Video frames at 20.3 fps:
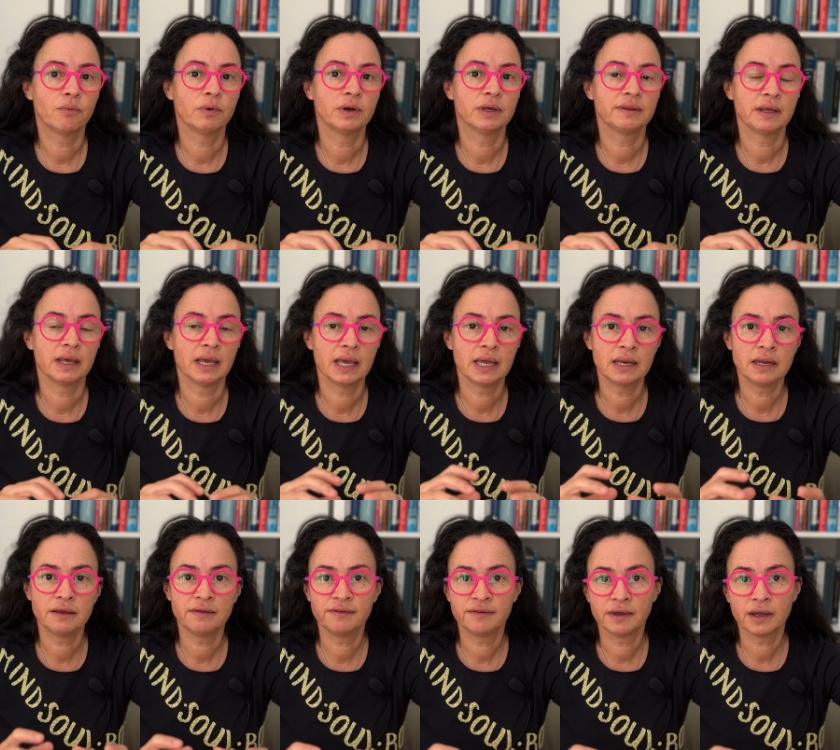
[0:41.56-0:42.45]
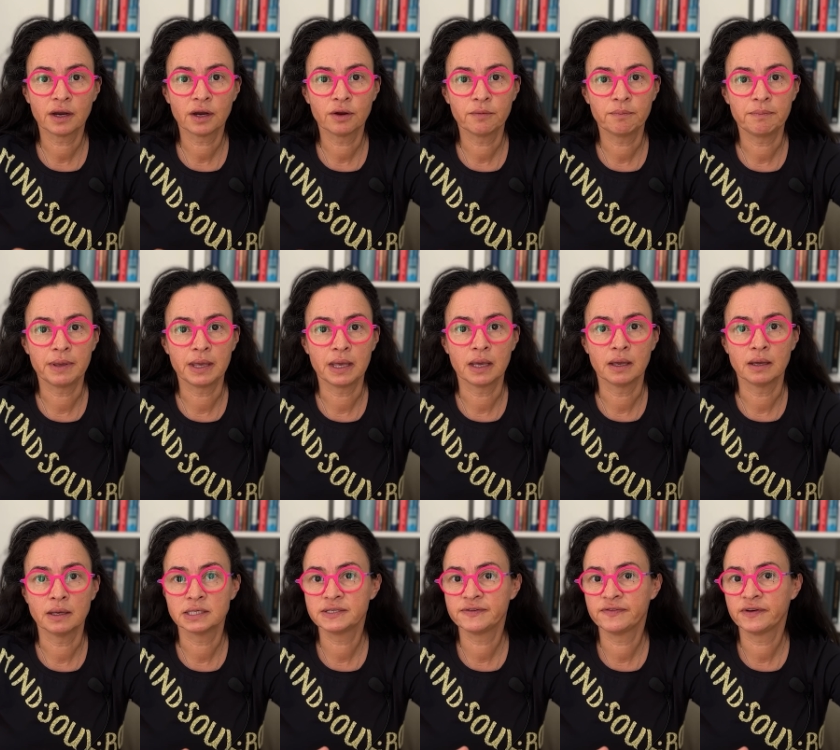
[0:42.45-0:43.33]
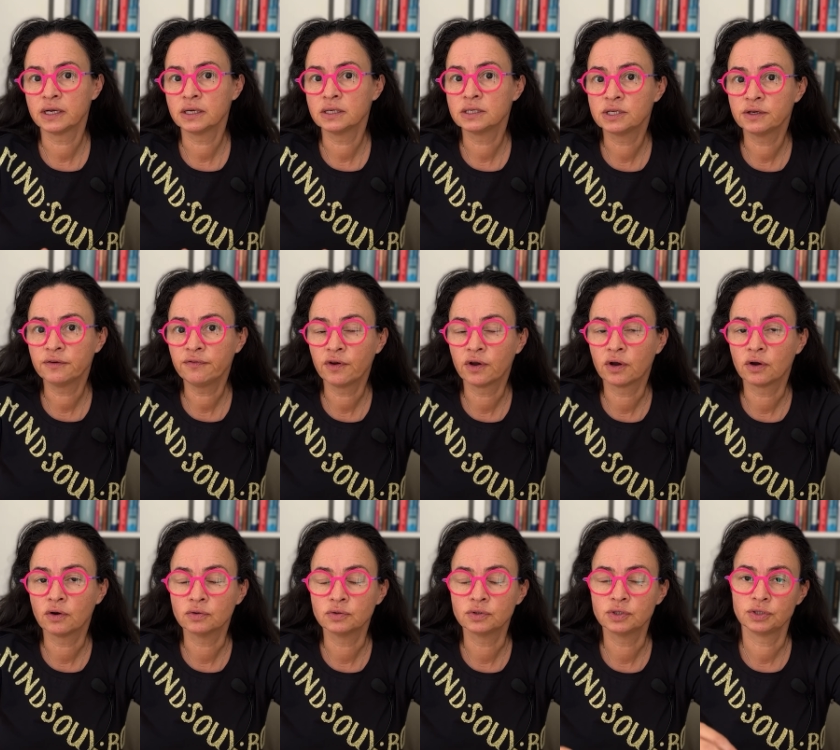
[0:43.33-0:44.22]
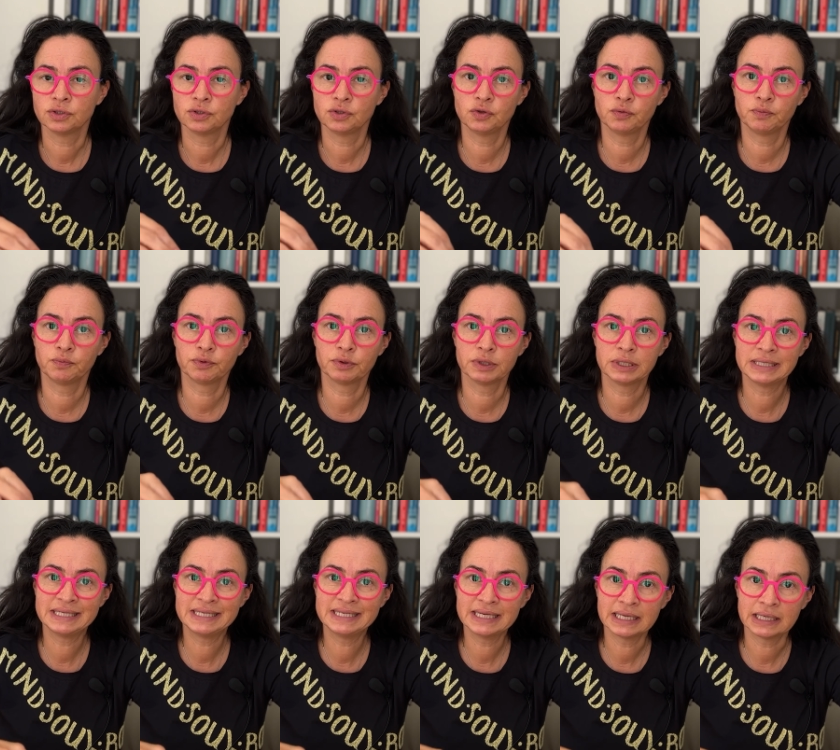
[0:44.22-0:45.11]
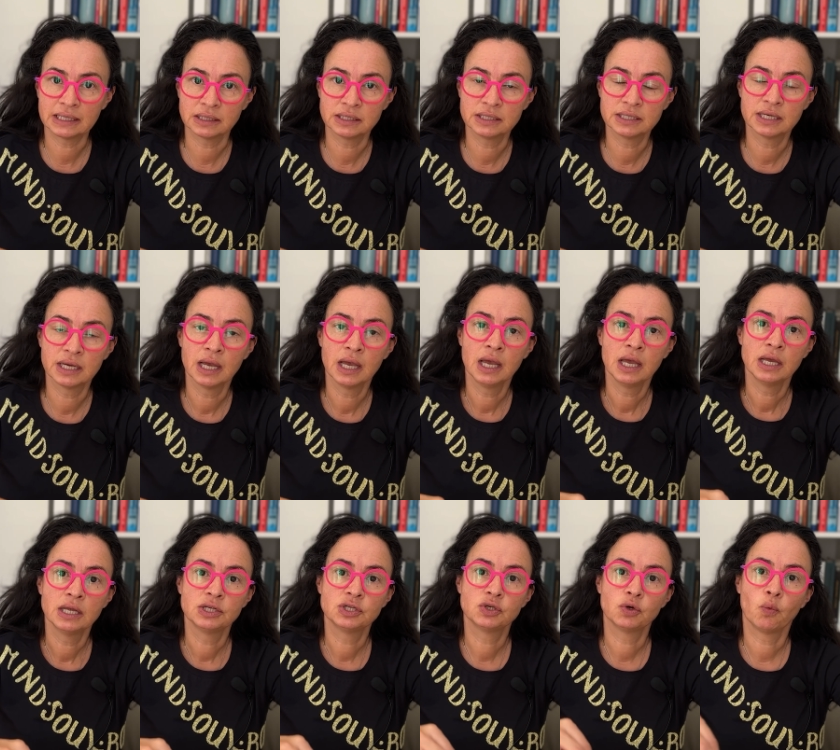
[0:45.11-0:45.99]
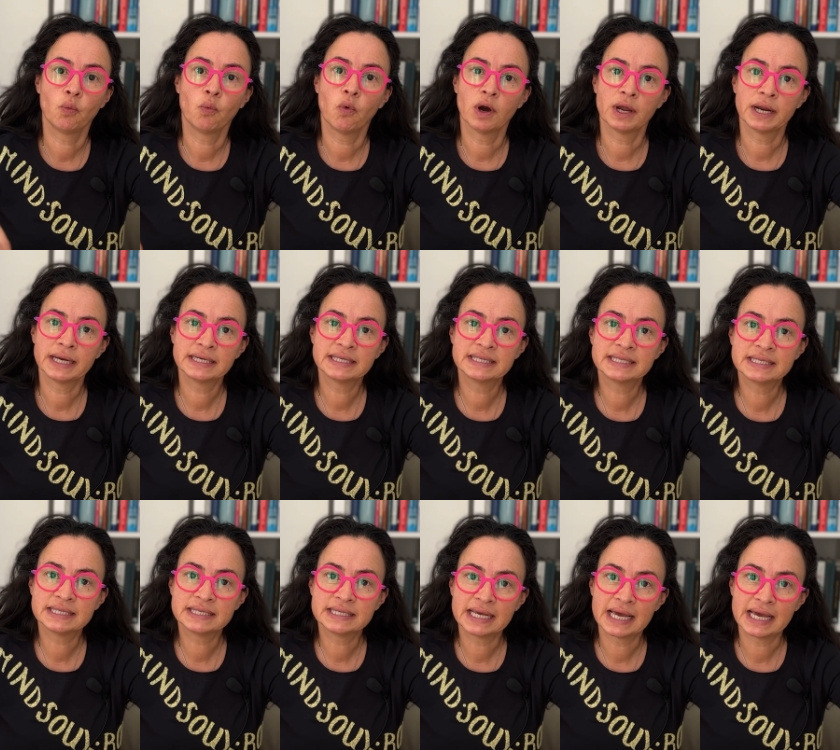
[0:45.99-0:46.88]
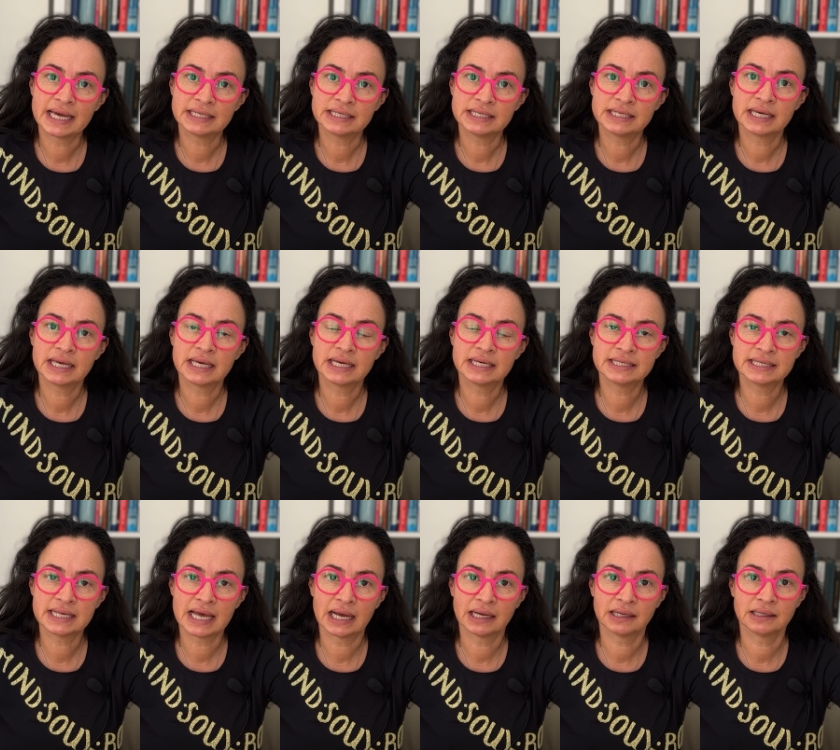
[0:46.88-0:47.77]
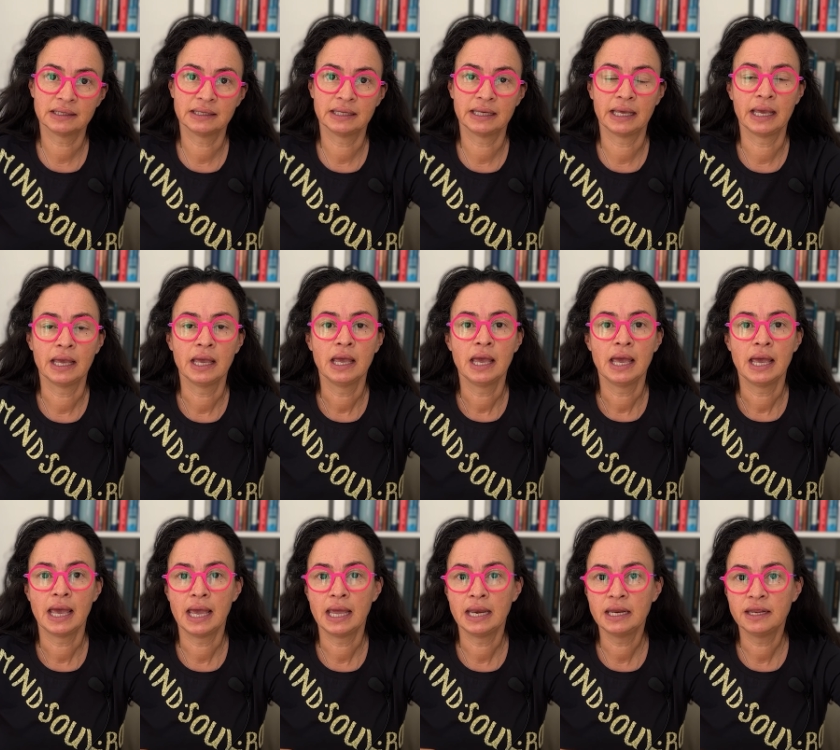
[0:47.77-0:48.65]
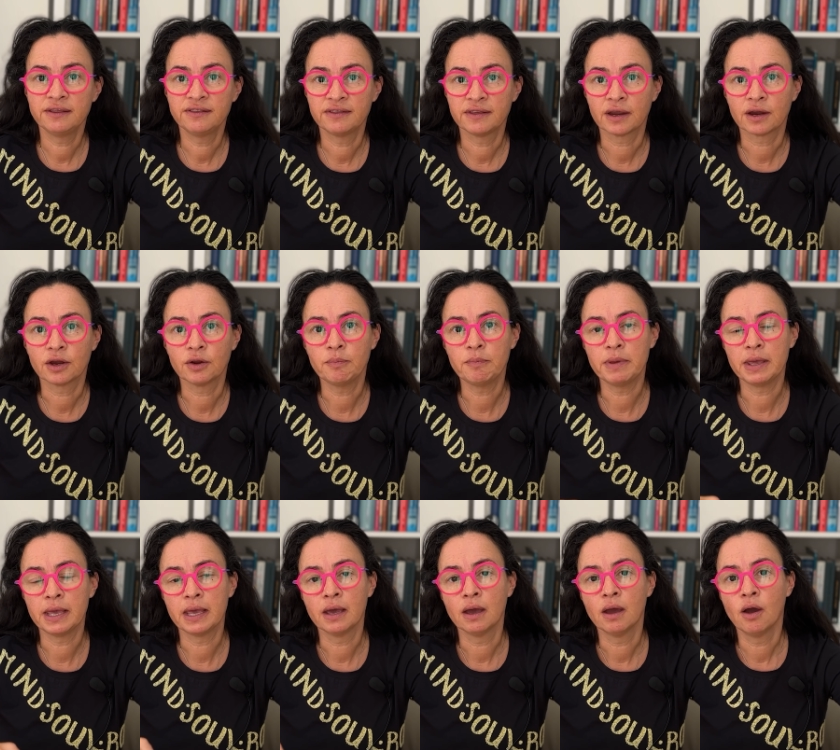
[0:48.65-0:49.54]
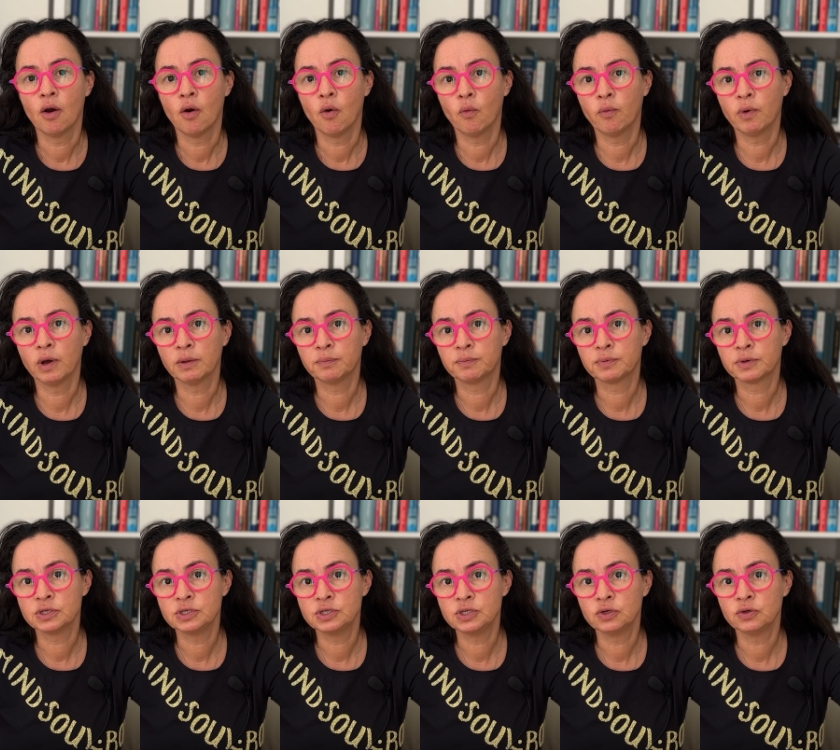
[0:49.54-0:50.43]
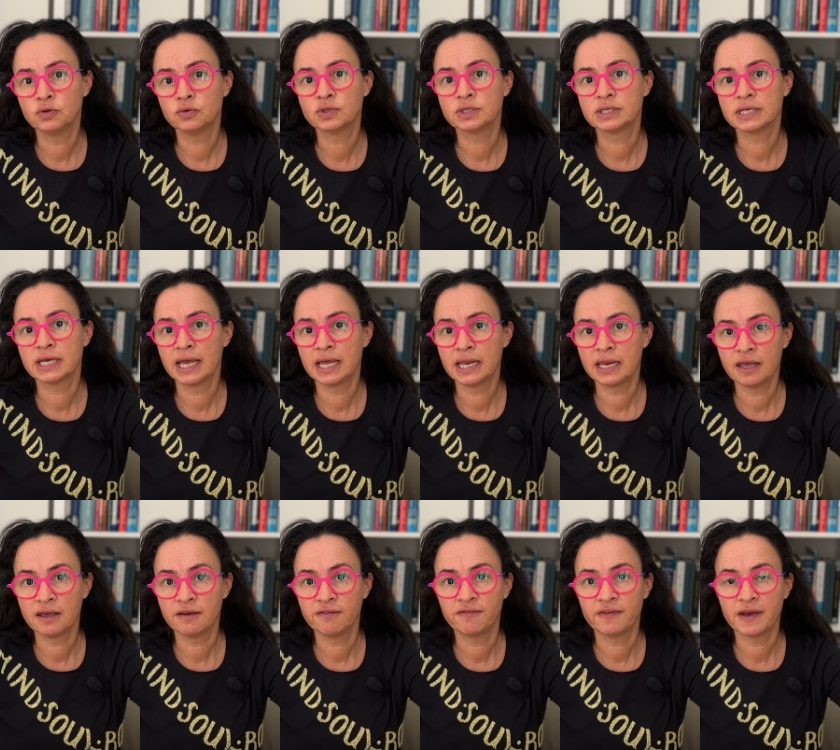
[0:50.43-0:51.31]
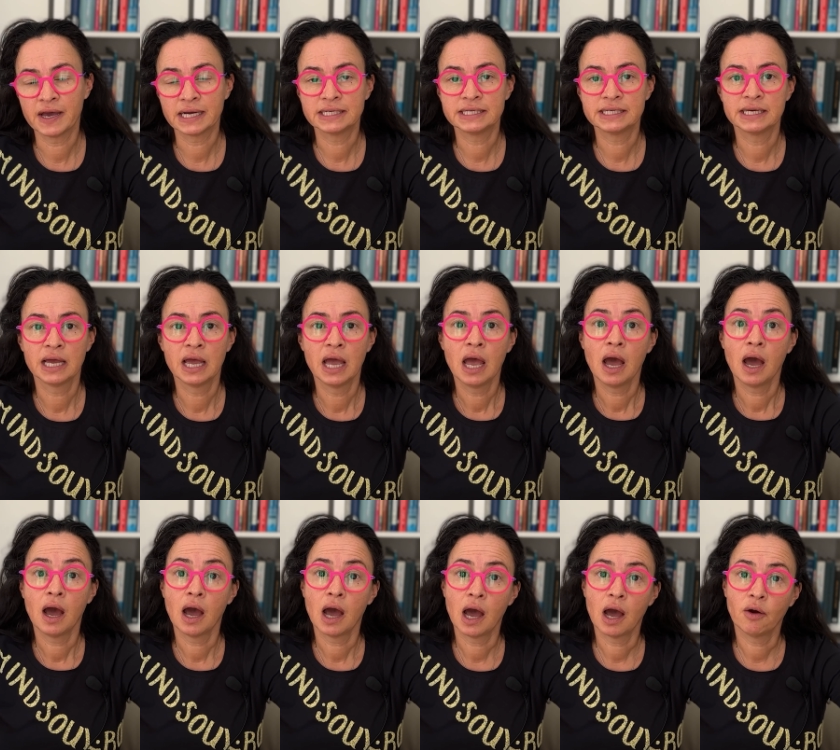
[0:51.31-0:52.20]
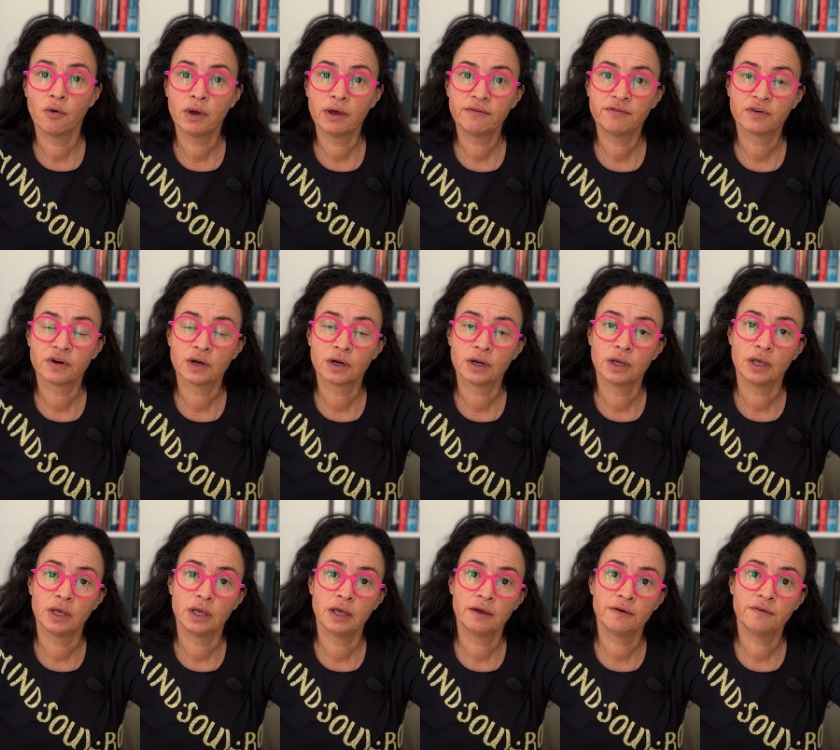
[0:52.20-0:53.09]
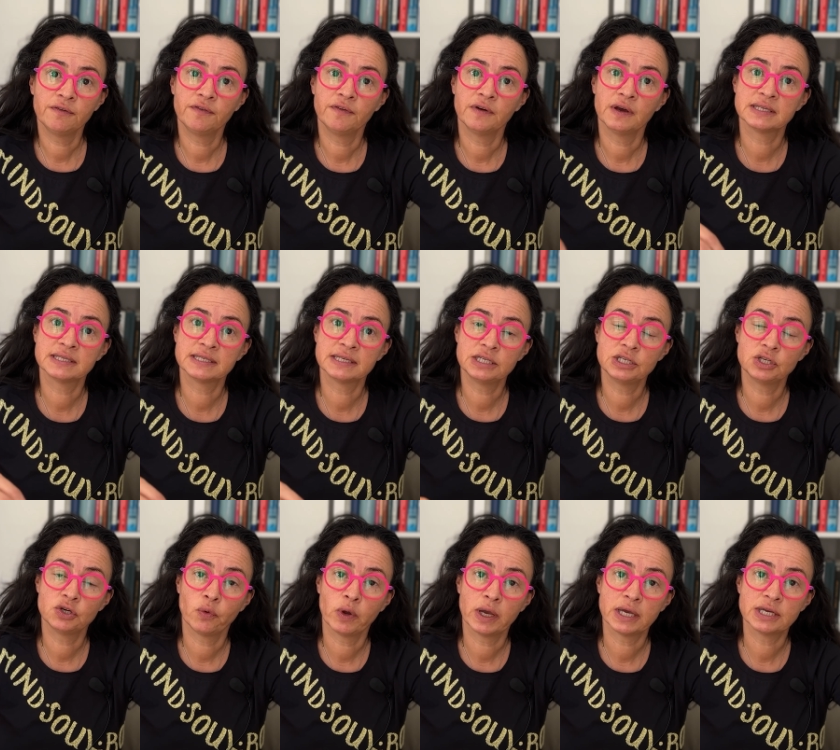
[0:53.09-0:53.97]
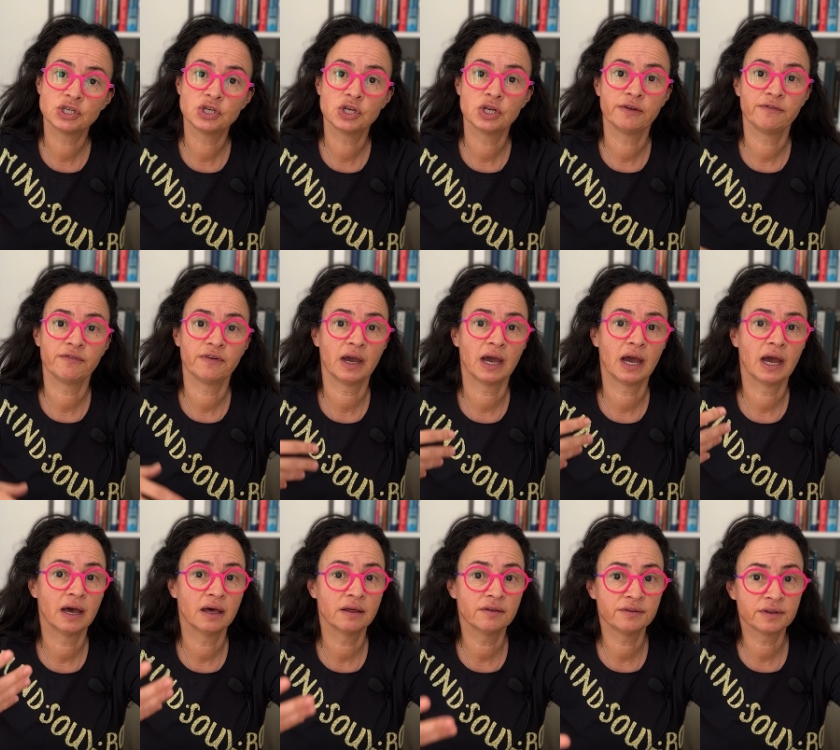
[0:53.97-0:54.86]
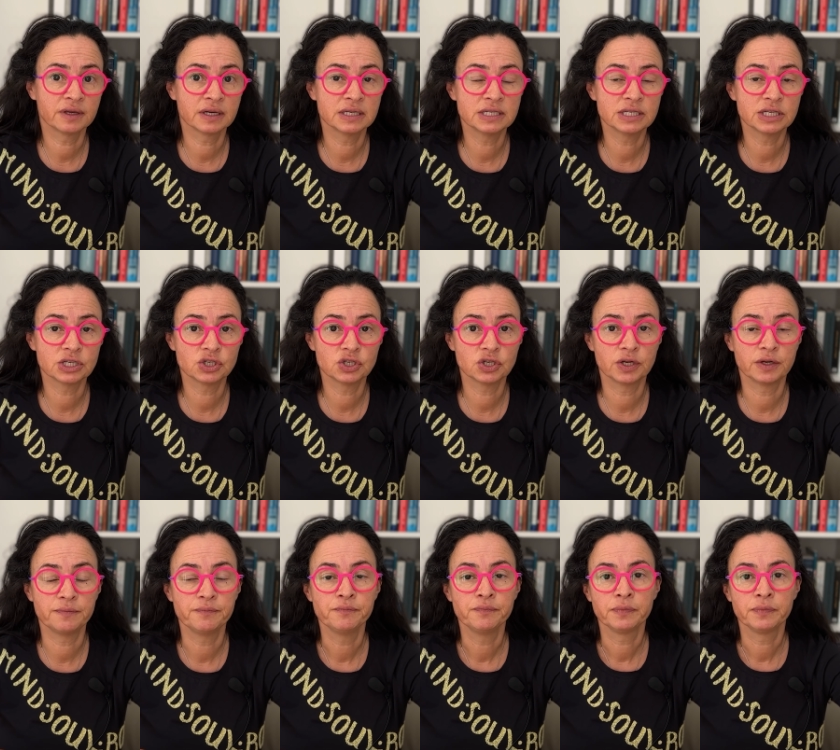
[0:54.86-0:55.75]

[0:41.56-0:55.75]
with any therapy, it's very difficult to predict to what extent exactly any therapy will produce any effect. However, if a situation, if a health condition